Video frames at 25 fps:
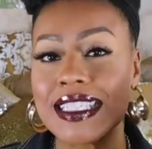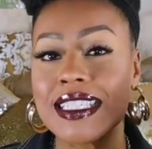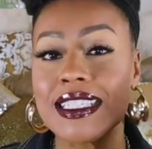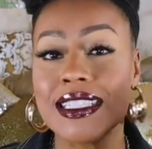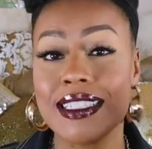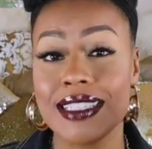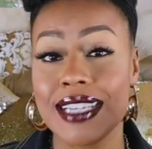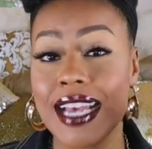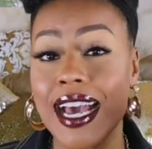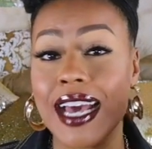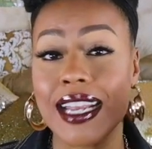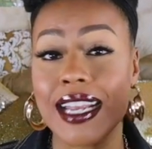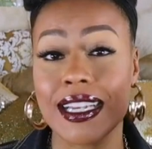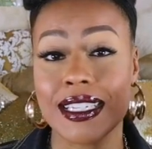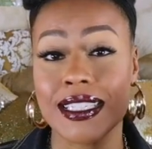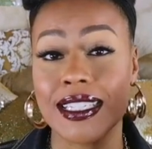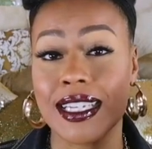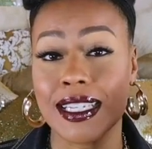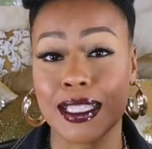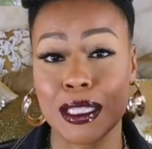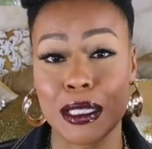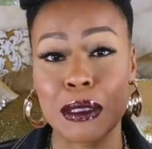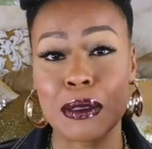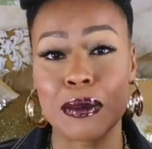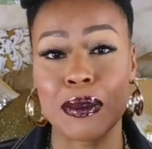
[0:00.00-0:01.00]
you gotta check
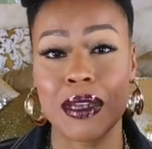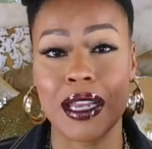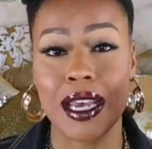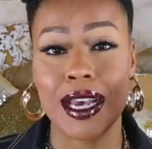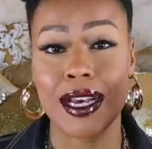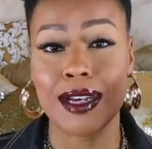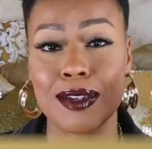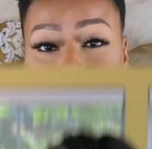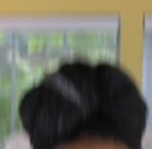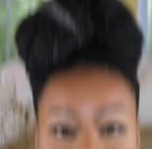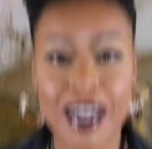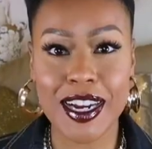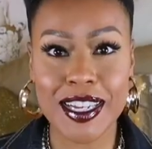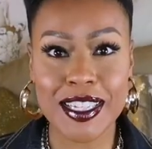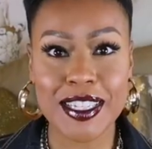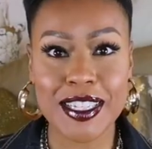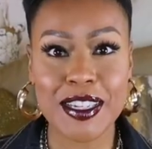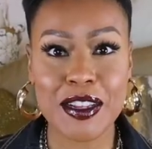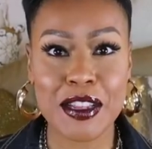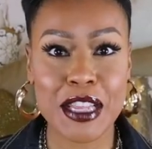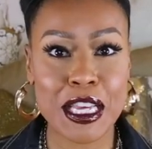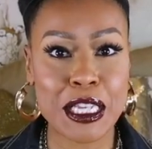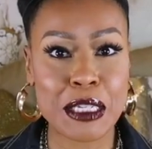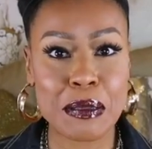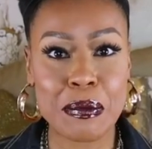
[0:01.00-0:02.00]
this one out. All right, so
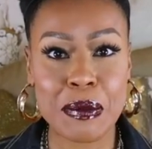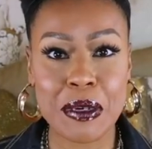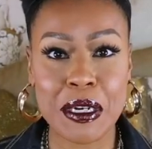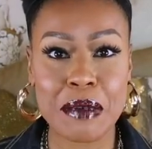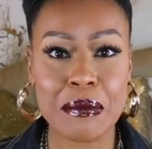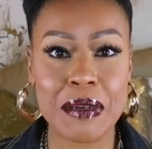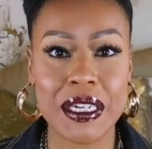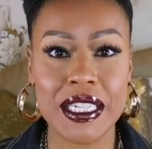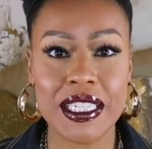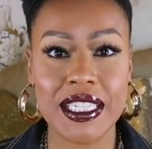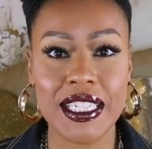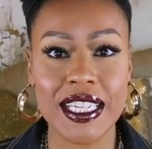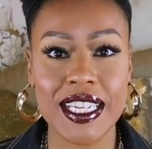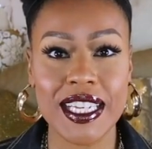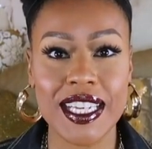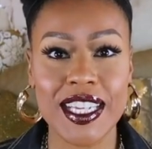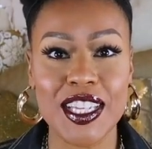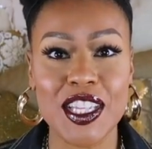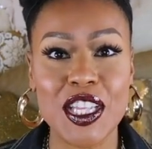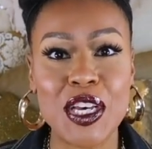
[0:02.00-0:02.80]
that's pretty much it.